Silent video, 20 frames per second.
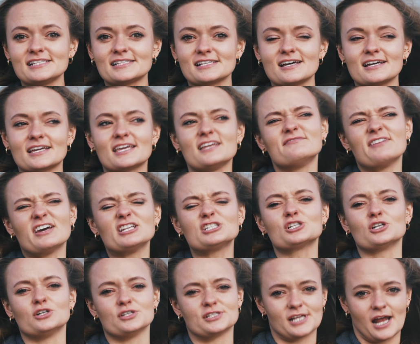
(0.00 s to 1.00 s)
is a
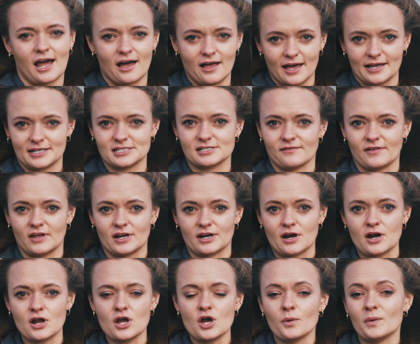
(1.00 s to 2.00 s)
conventional style
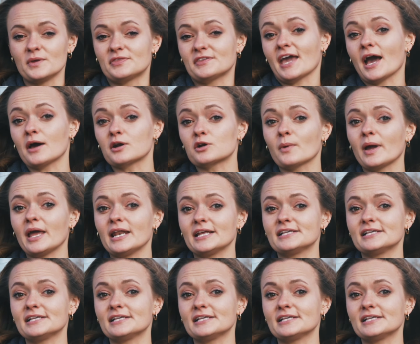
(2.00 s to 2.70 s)
excavator with the counterweight